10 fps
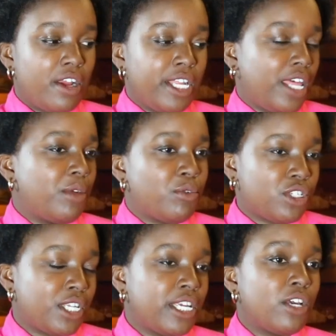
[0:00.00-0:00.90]
Yeah, they would
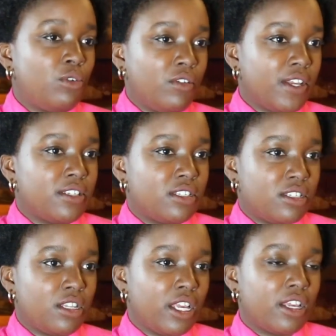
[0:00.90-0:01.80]
just like take all of
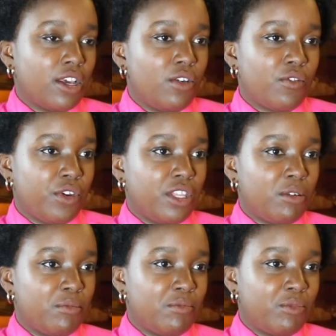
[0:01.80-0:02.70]
us like over in
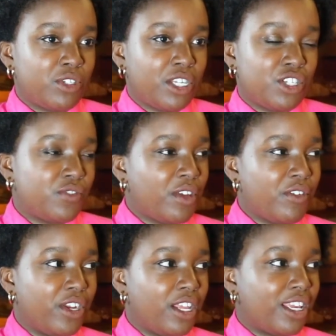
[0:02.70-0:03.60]
them. And it just
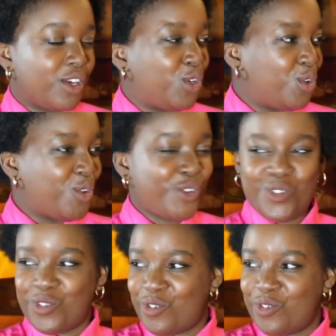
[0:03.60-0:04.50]
felt very like,
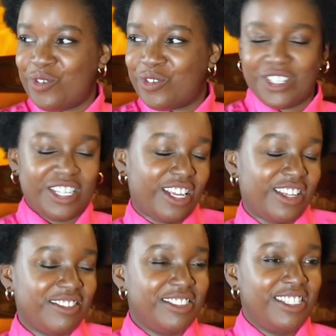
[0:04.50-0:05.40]
ooh, you know.